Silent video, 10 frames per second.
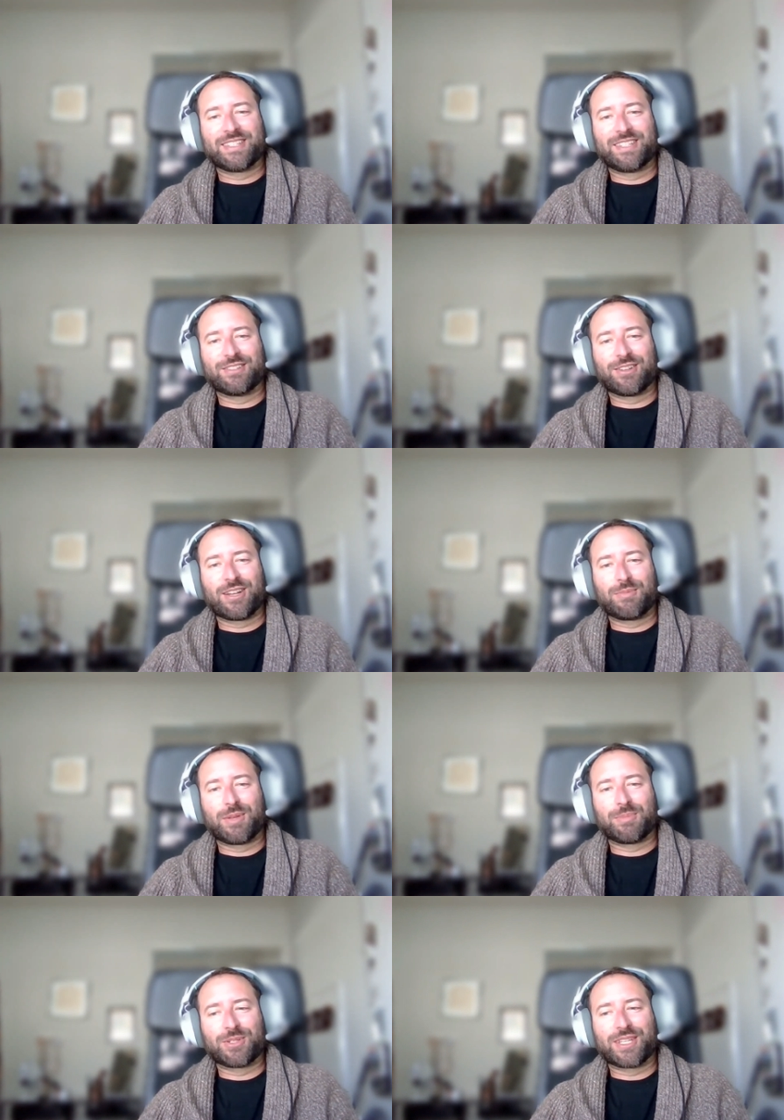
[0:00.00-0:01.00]
you know, how
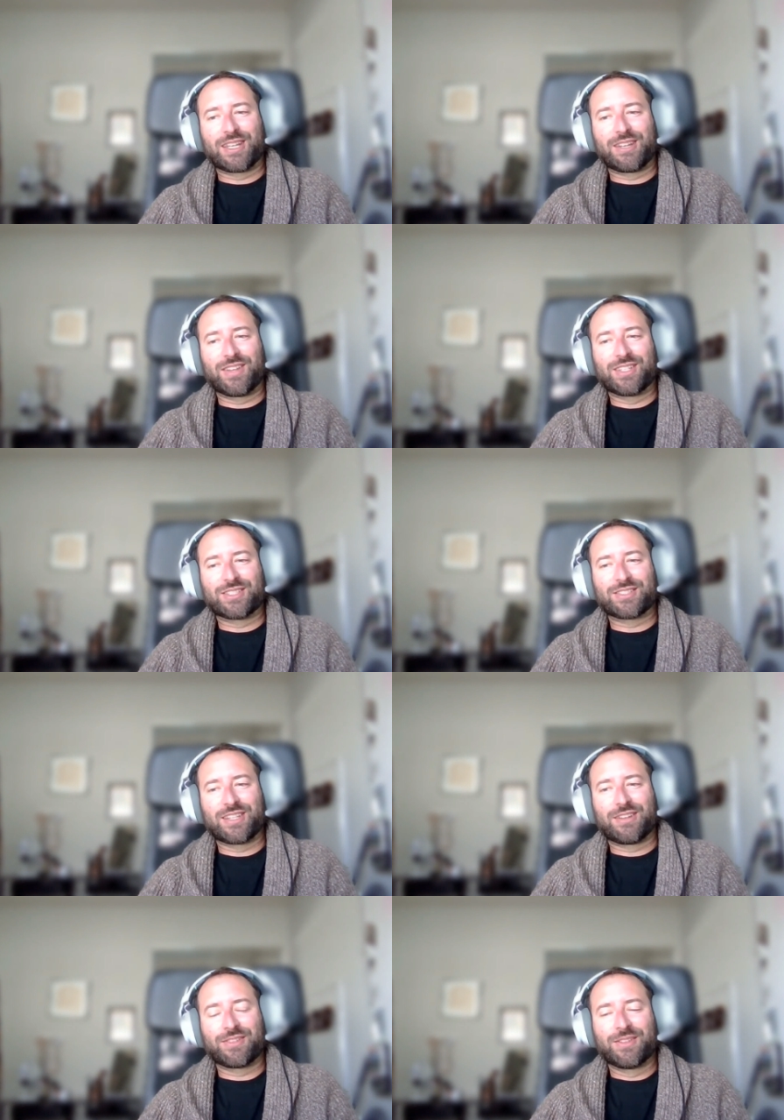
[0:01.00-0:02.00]
people are taking advantage of
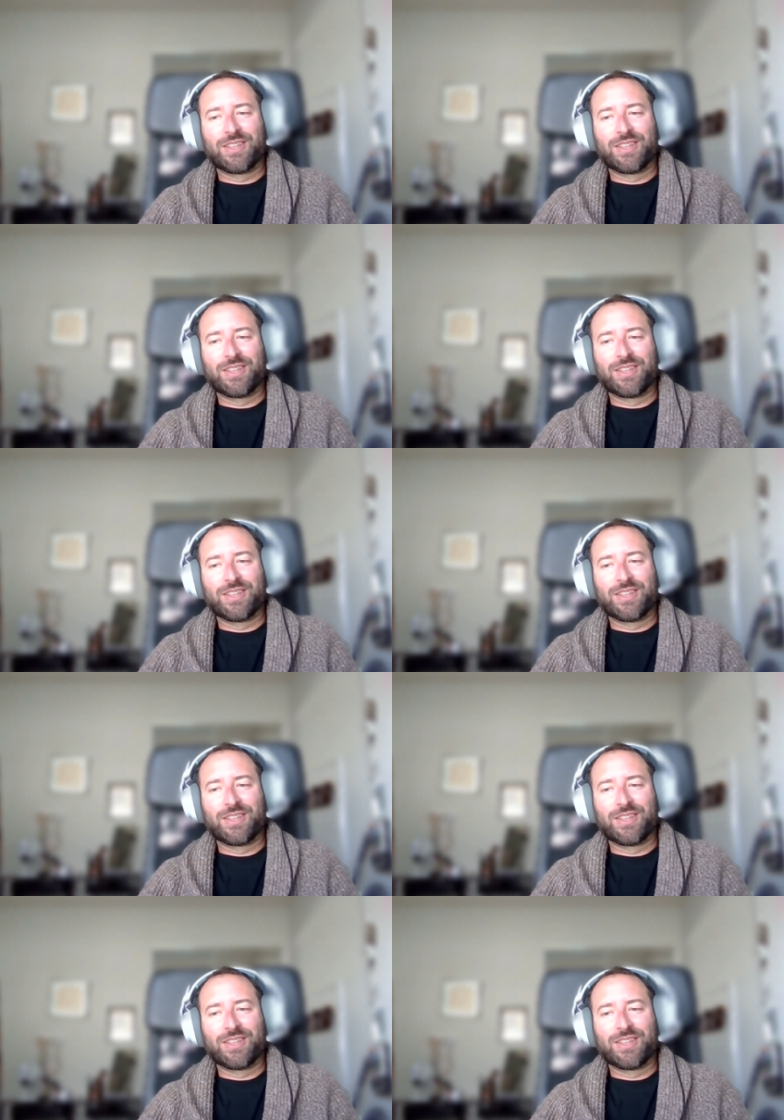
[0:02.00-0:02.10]
stuff.